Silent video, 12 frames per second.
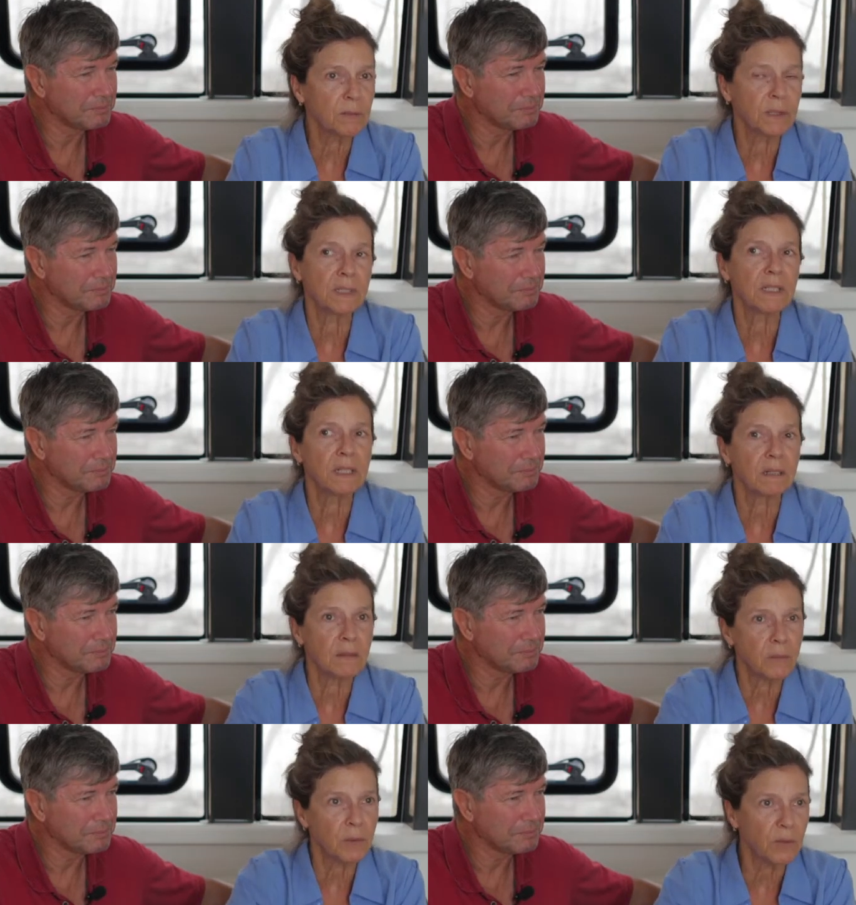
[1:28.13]
Speaker 1: We take
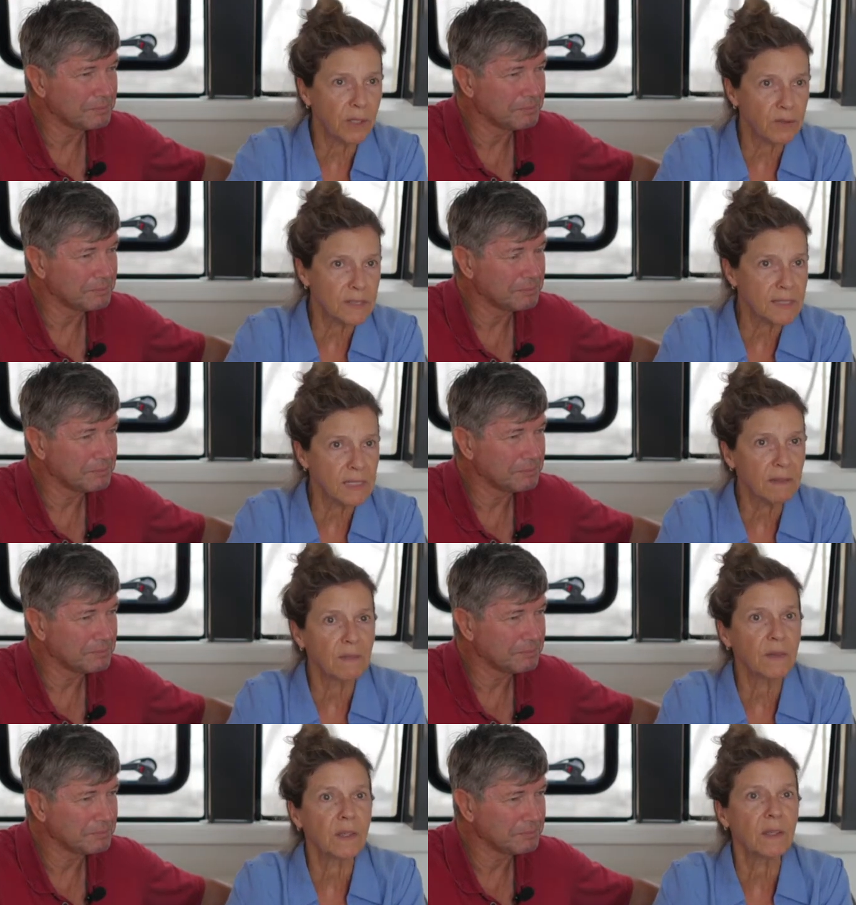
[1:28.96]
the boat out
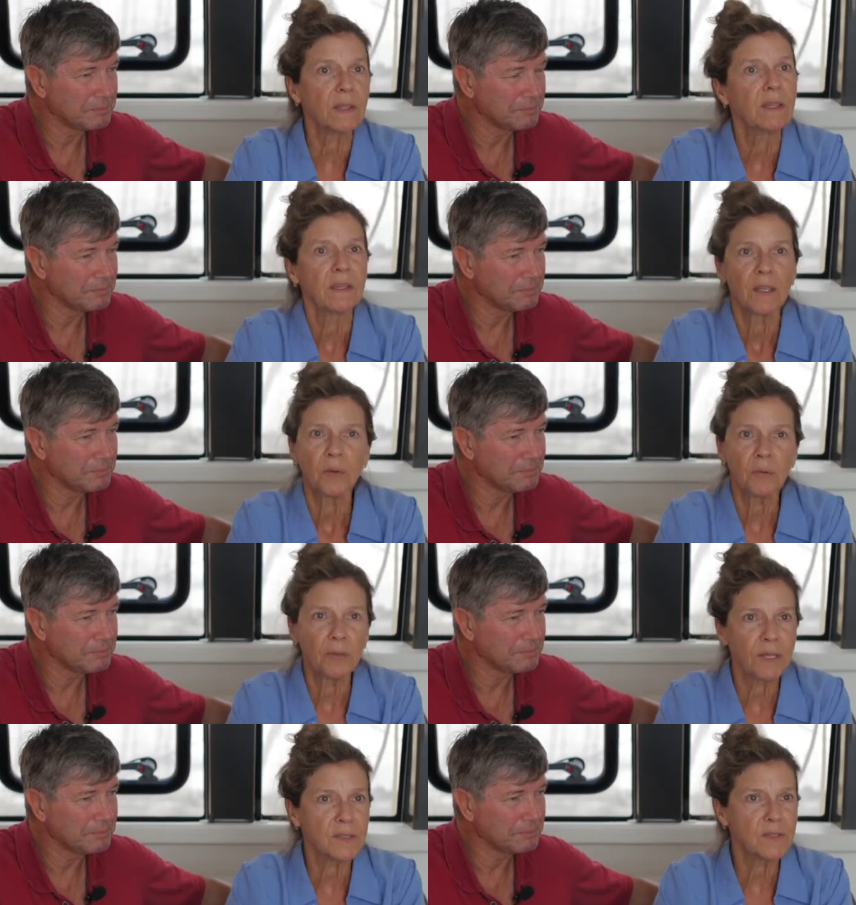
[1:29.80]
sailing,
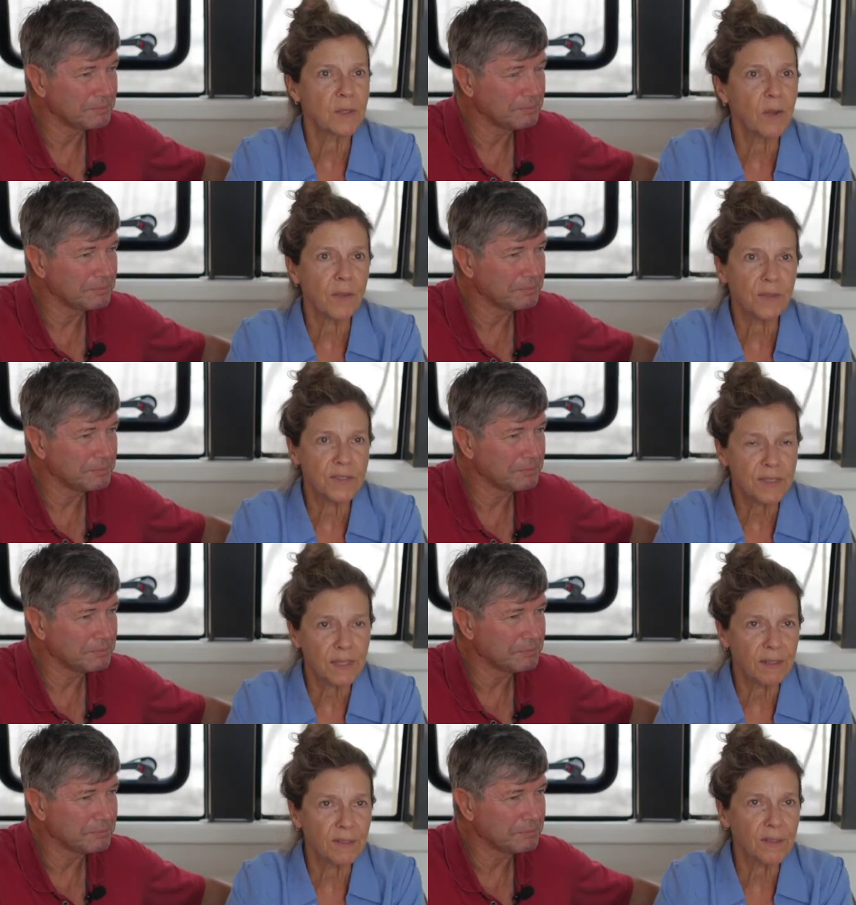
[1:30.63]
raise all the
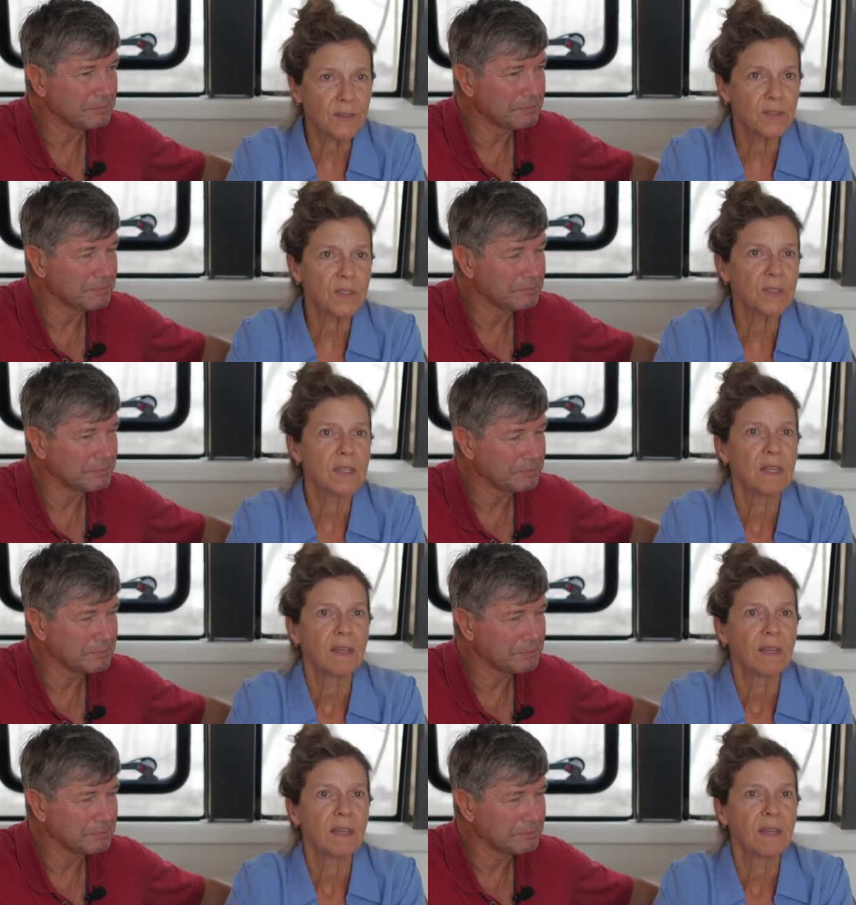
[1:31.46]
sails,